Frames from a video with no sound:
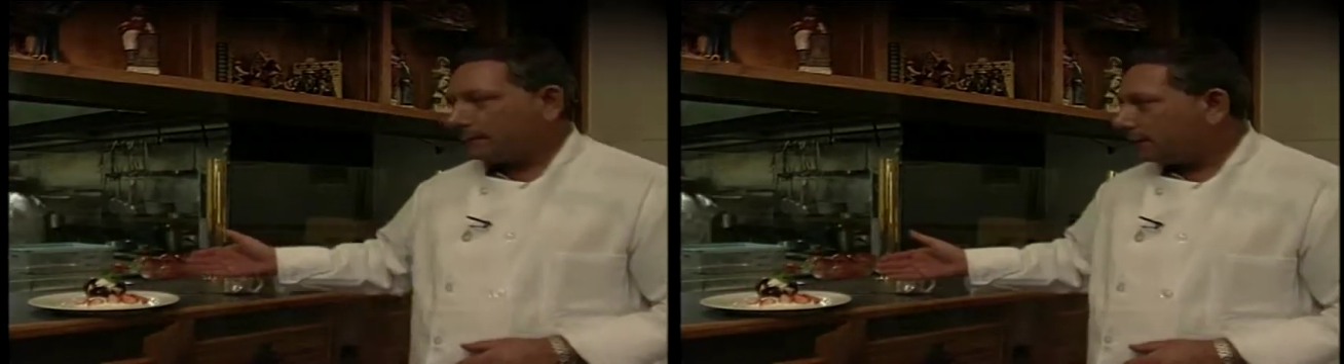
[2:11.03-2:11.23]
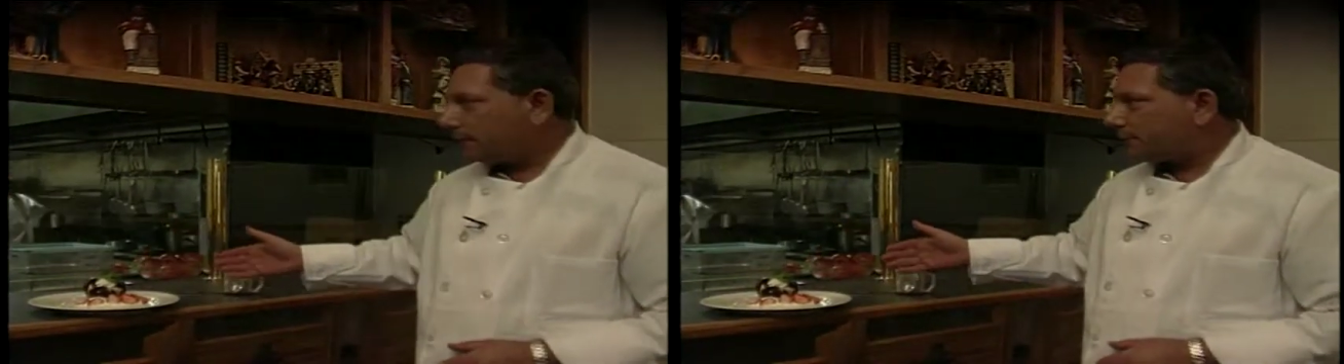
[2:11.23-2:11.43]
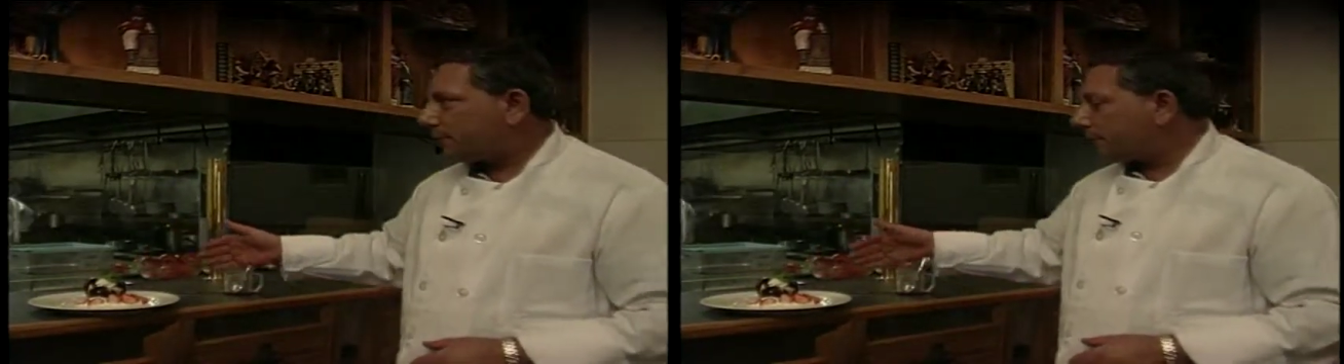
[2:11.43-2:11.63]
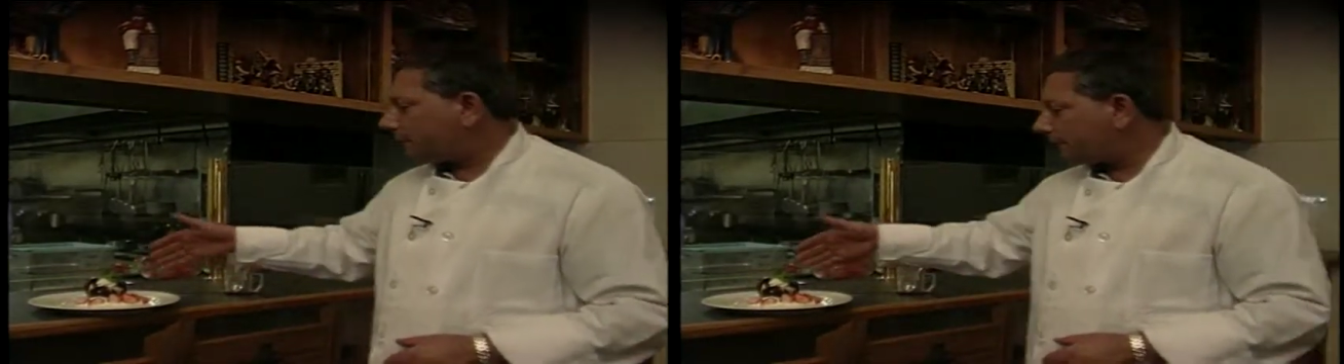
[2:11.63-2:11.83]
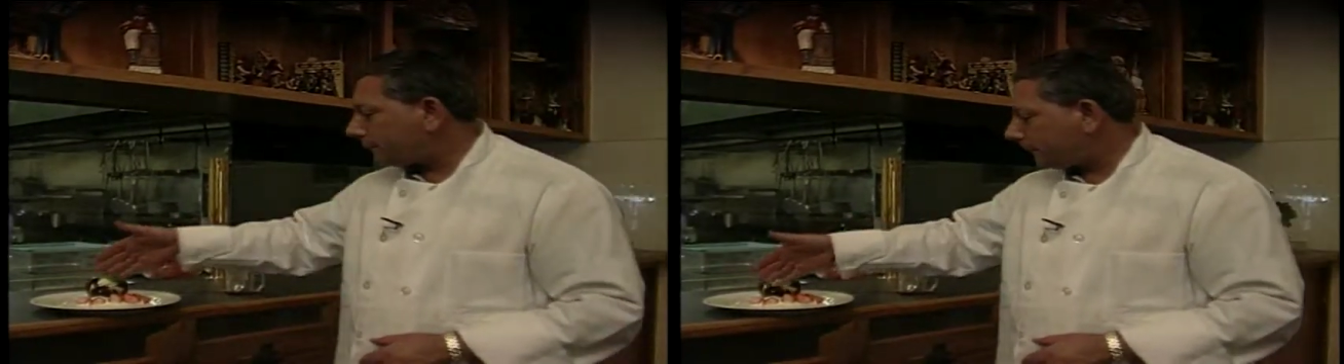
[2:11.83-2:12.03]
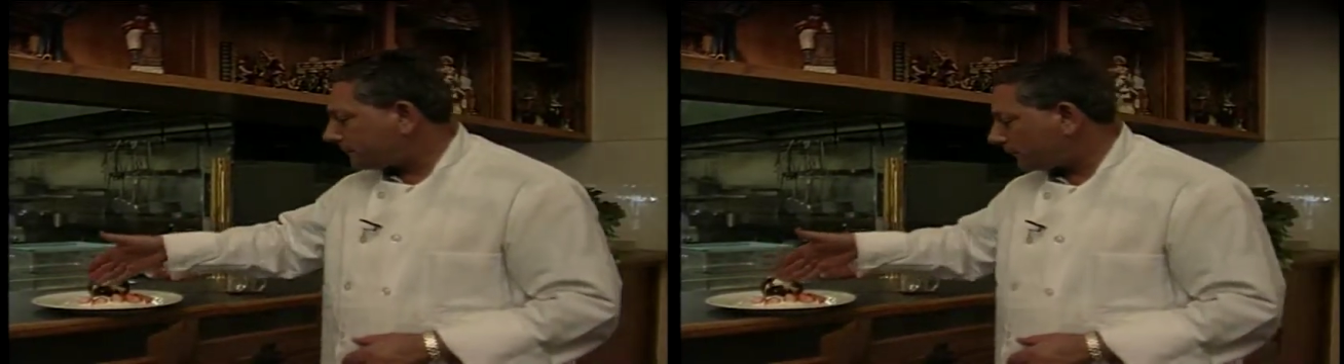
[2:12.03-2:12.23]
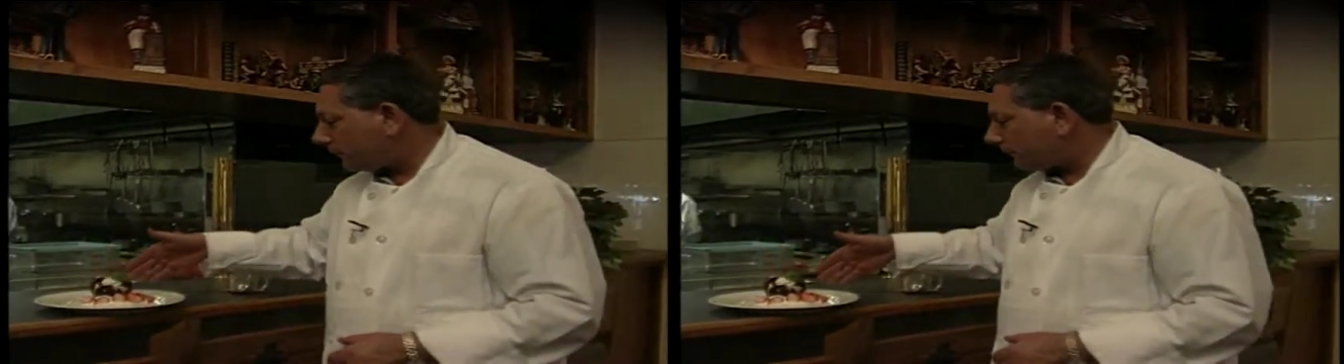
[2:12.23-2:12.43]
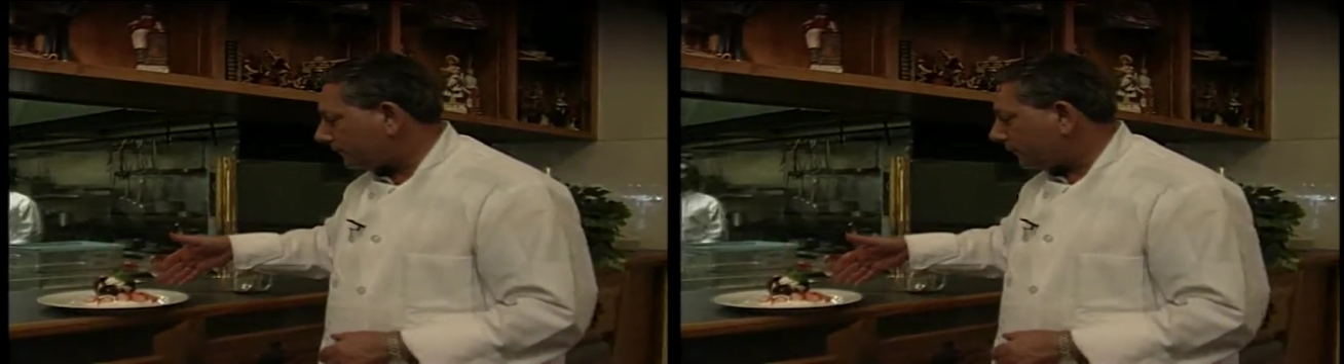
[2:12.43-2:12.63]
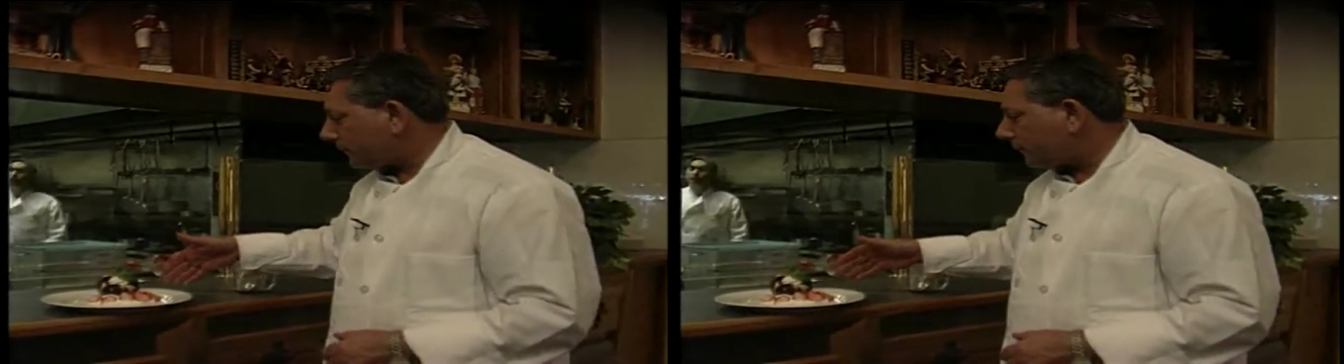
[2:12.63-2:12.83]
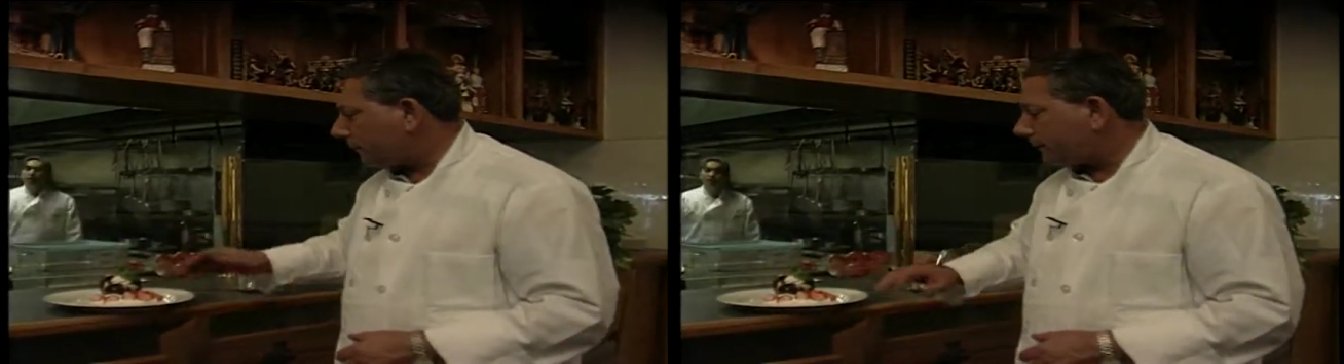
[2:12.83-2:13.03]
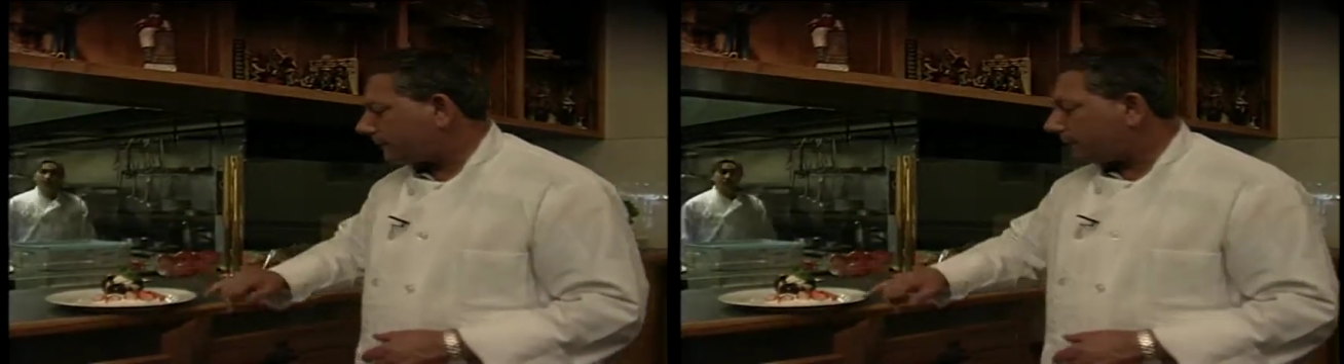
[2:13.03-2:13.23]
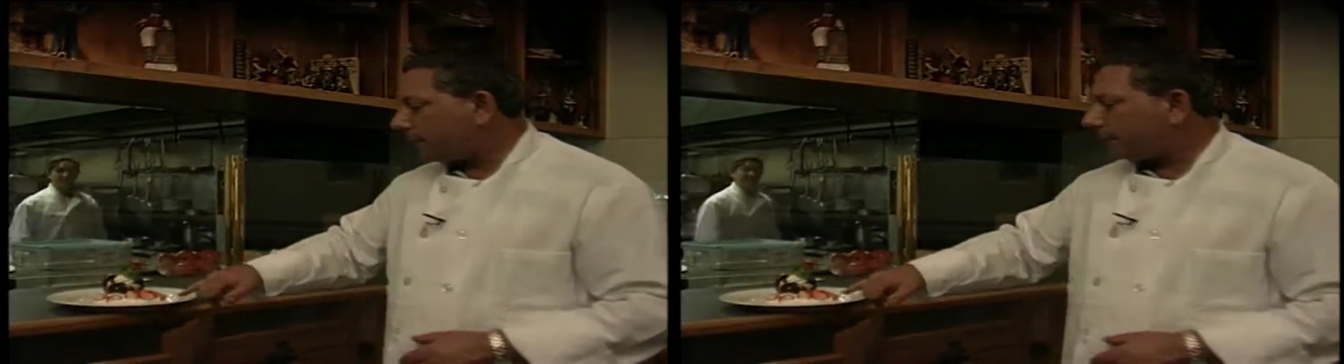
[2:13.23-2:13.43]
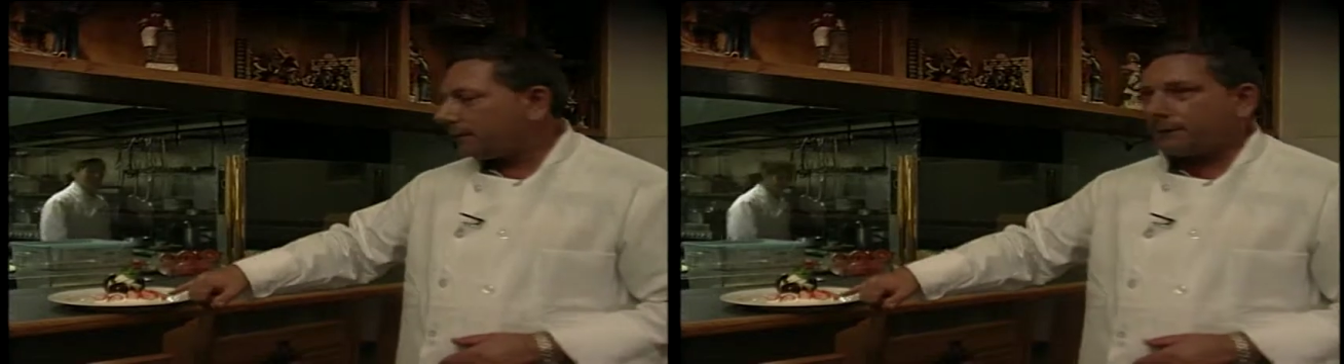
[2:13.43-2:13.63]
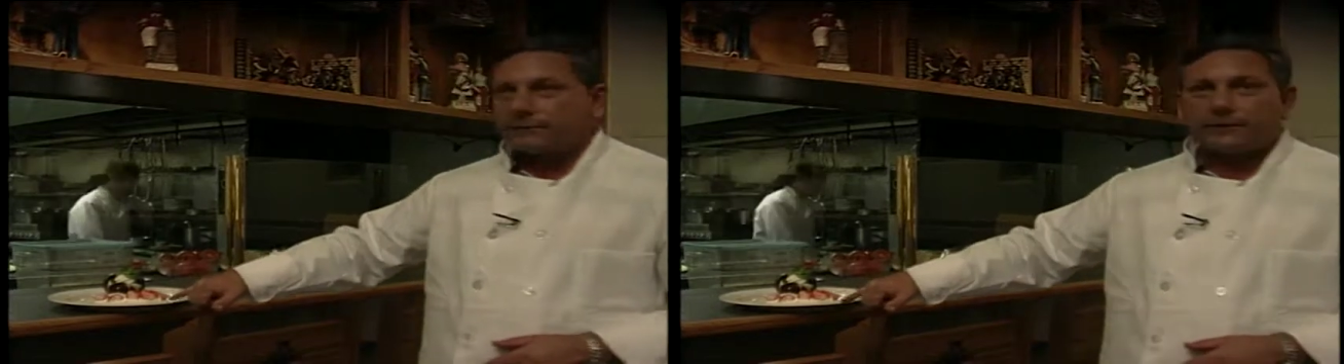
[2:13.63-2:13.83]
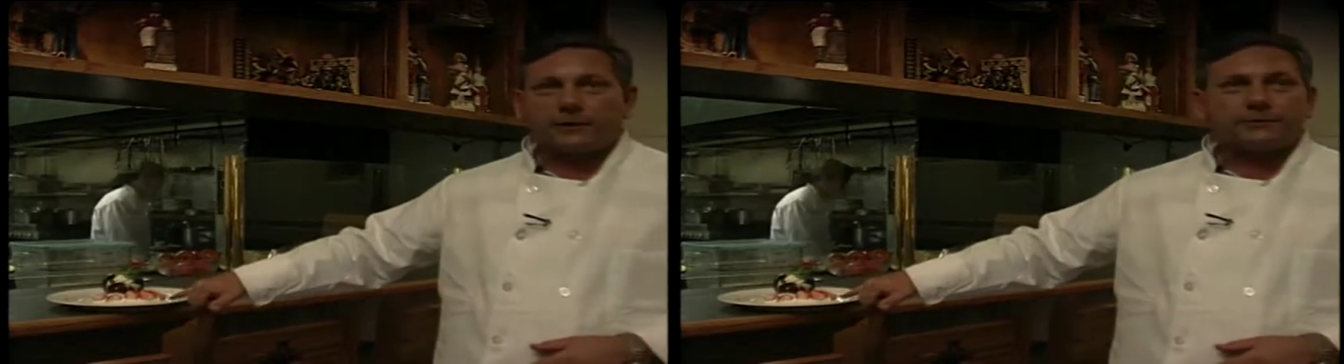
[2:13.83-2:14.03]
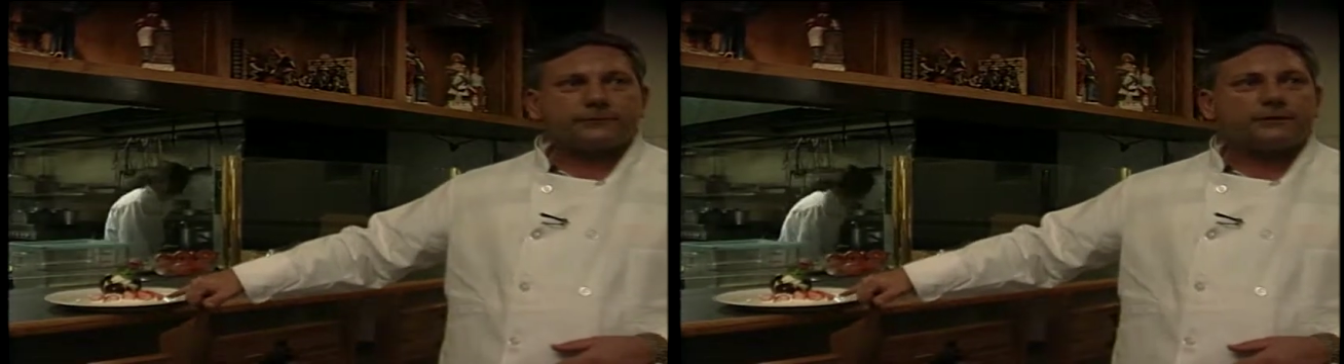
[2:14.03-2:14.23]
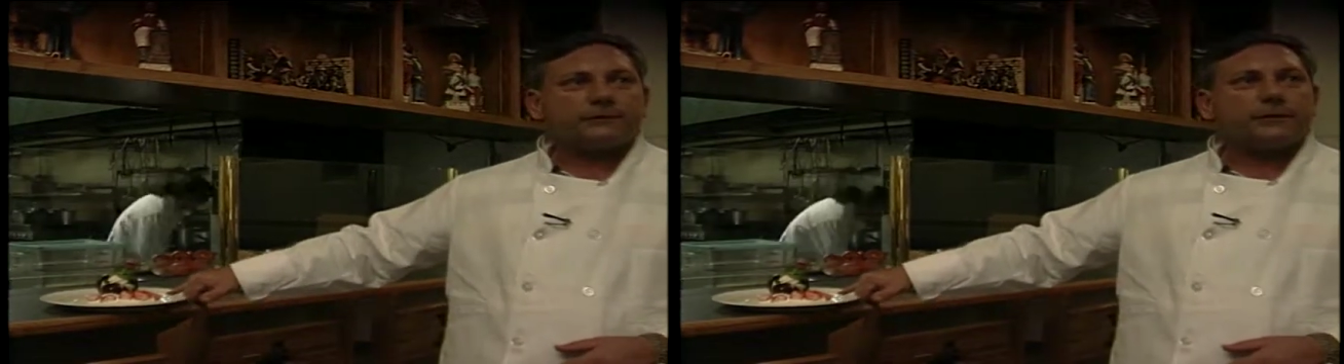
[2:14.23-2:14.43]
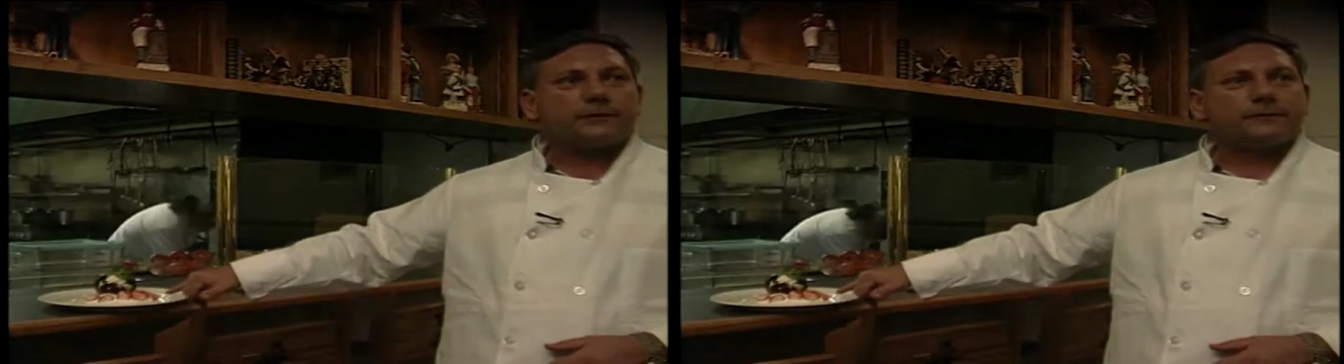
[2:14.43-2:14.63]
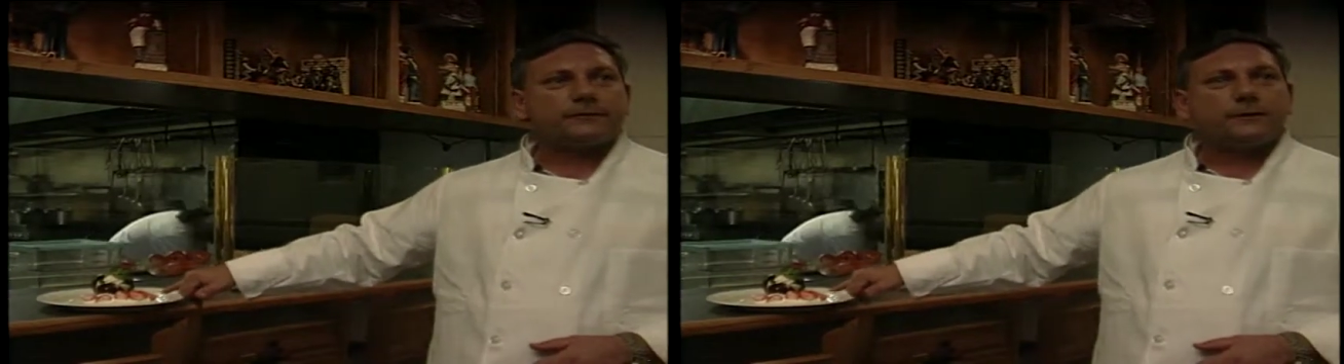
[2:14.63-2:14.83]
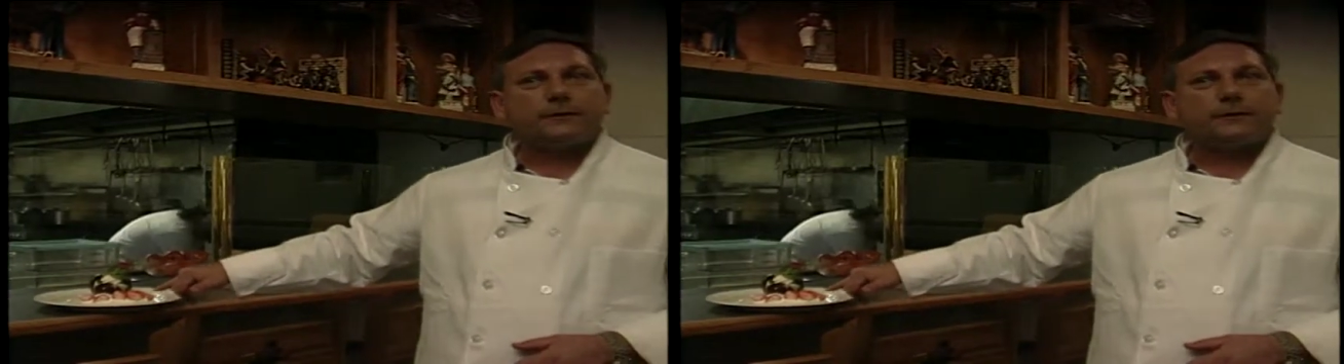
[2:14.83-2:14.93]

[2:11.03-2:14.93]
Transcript: It's made with fresh local strawberries and an English custard sauce.